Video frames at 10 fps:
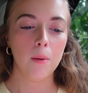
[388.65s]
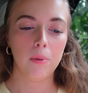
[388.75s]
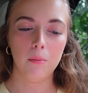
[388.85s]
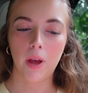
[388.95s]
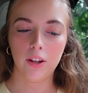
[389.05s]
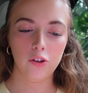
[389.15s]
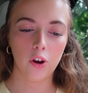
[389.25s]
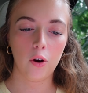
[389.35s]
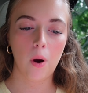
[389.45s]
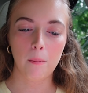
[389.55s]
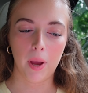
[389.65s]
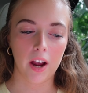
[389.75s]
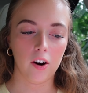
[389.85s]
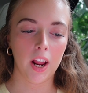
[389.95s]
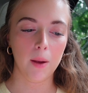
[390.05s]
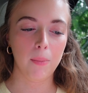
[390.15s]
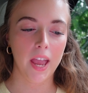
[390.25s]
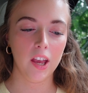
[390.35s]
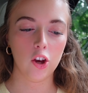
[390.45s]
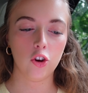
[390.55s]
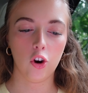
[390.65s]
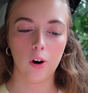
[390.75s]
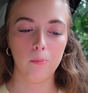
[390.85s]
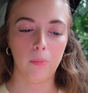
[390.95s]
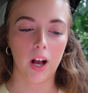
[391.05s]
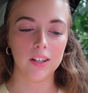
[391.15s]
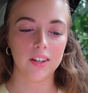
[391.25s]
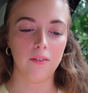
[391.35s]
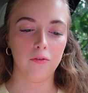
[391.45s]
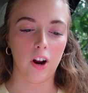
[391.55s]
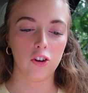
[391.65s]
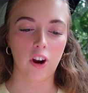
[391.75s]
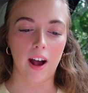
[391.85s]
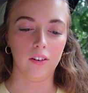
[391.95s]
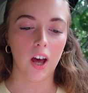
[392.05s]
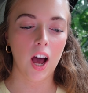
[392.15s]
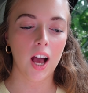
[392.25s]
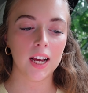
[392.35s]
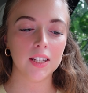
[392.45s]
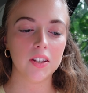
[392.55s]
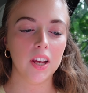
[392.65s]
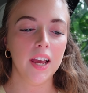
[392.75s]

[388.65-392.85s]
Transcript: pimento berry, pink currant buds, and fresh aldehydes.